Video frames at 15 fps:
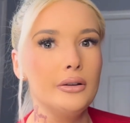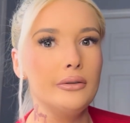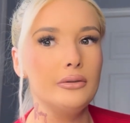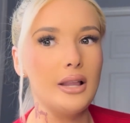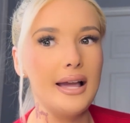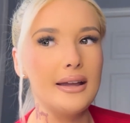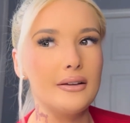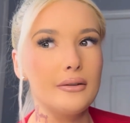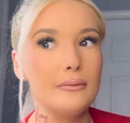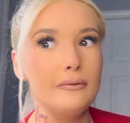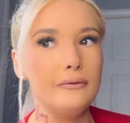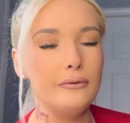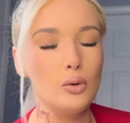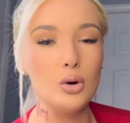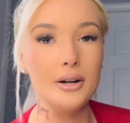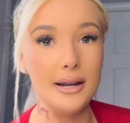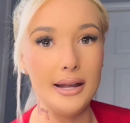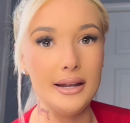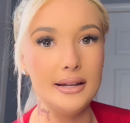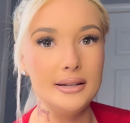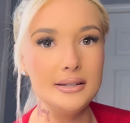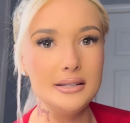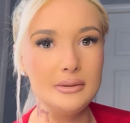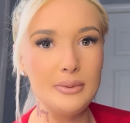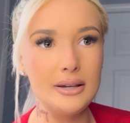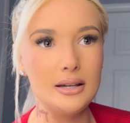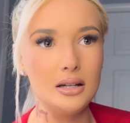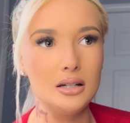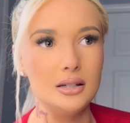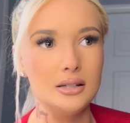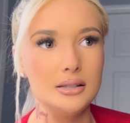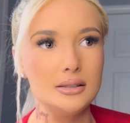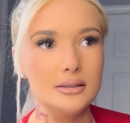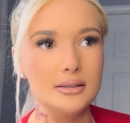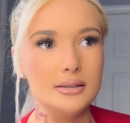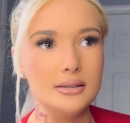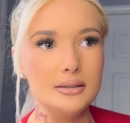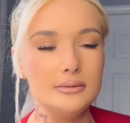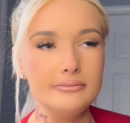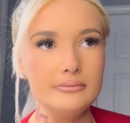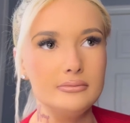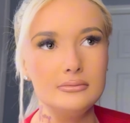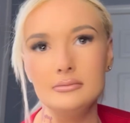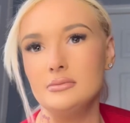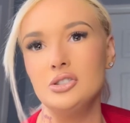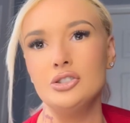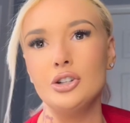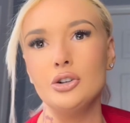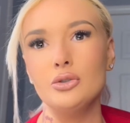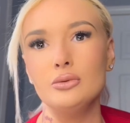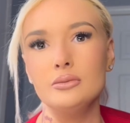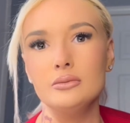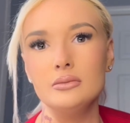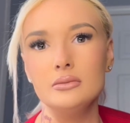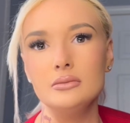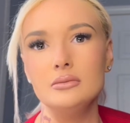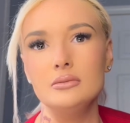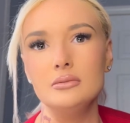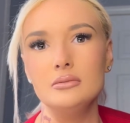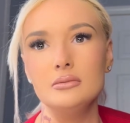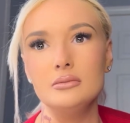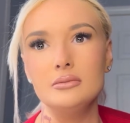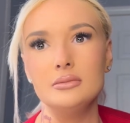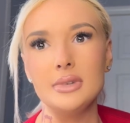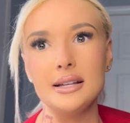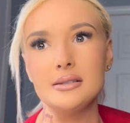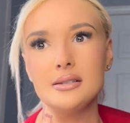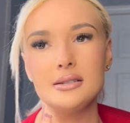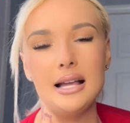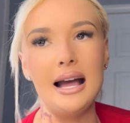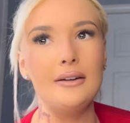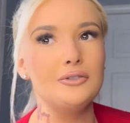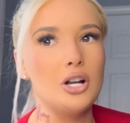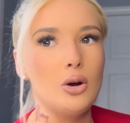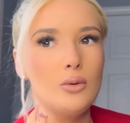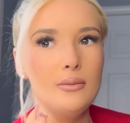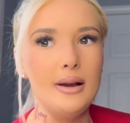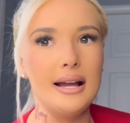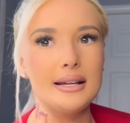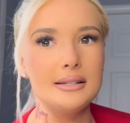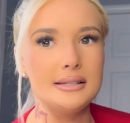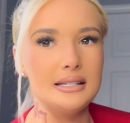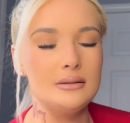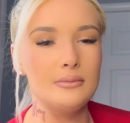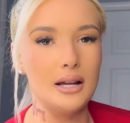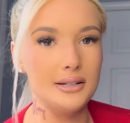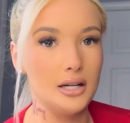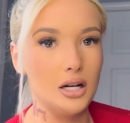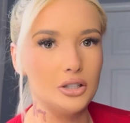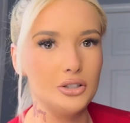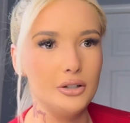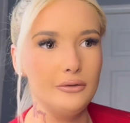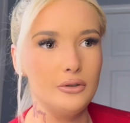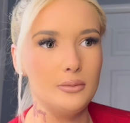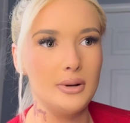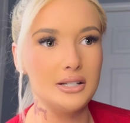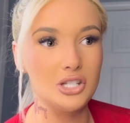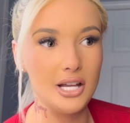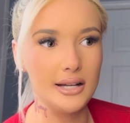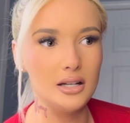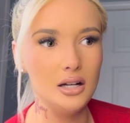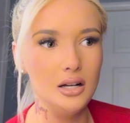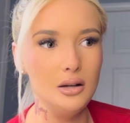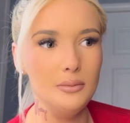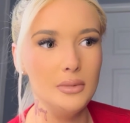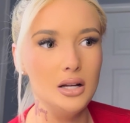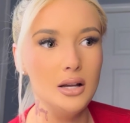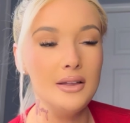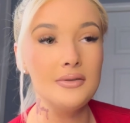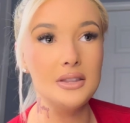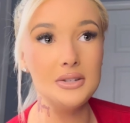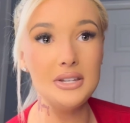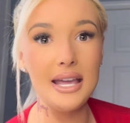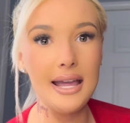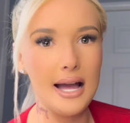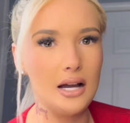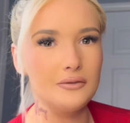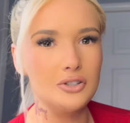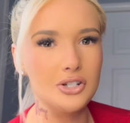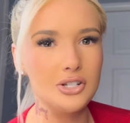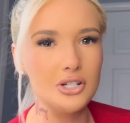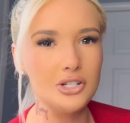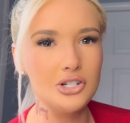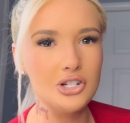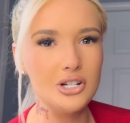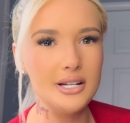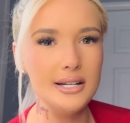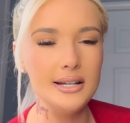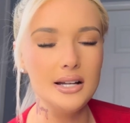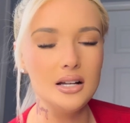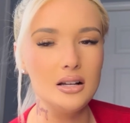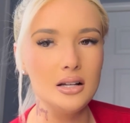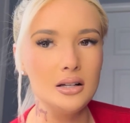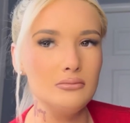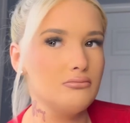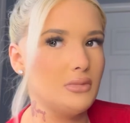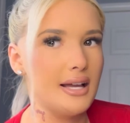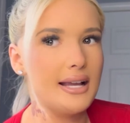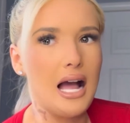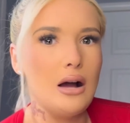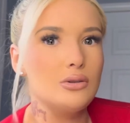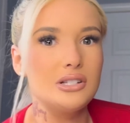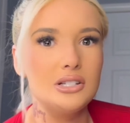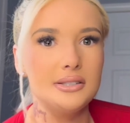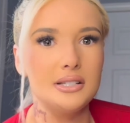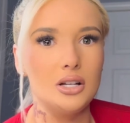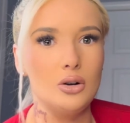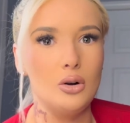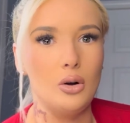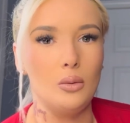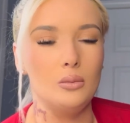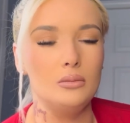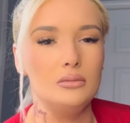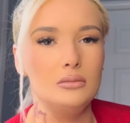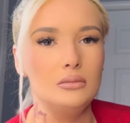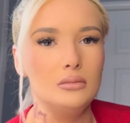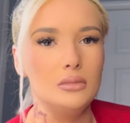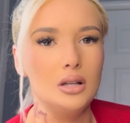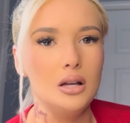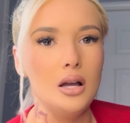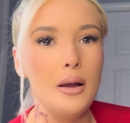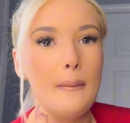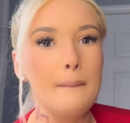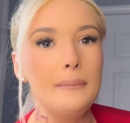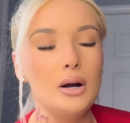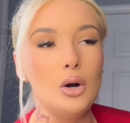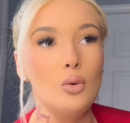like 4 days because, you know, that's after I went back and seen my doctor for my checkup the day after surgery. Like, I was good to go home. But